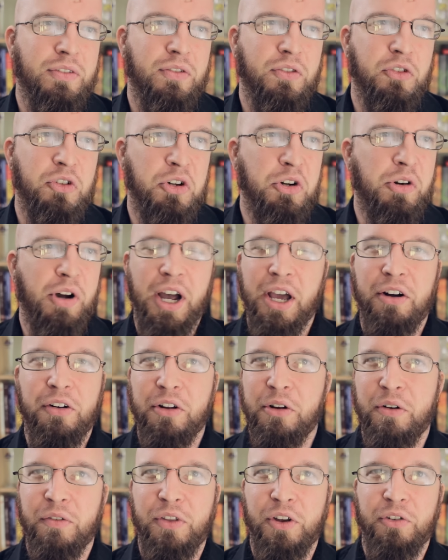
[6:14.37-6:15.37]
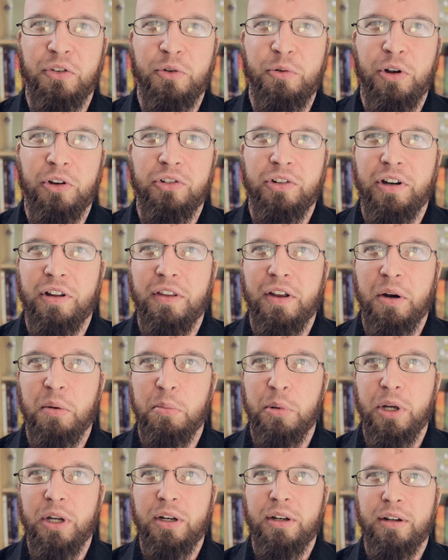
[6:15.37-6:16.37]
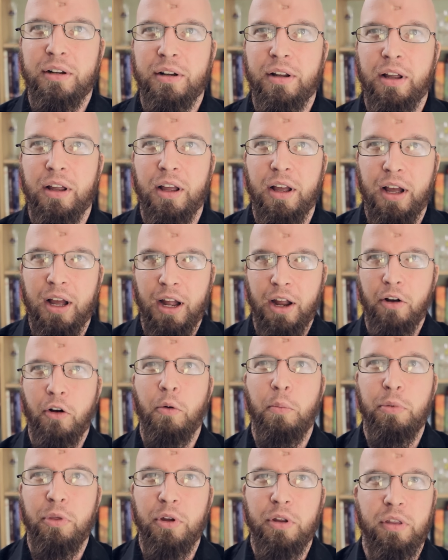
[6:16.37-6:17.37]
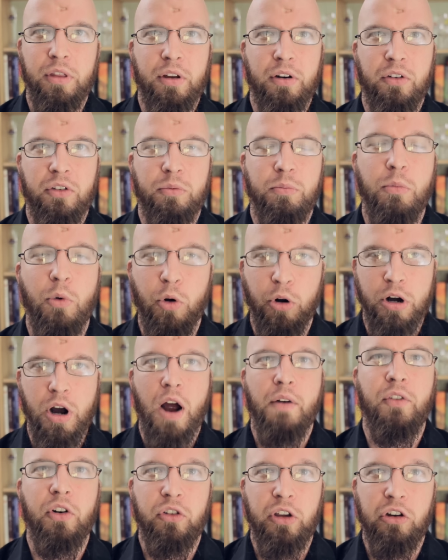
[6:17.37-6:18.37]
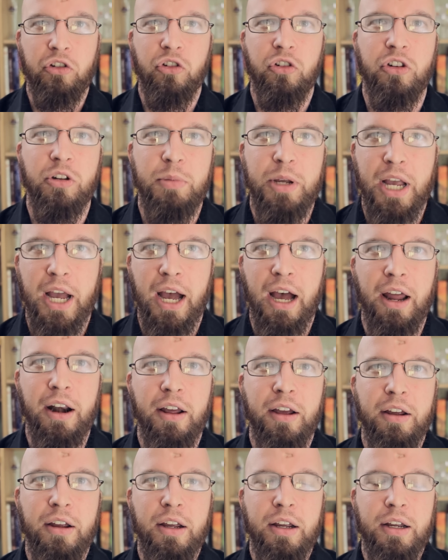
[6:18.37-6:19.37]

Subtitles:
So I don't know if there's a question in there, but I hope that there's more conversation to be had.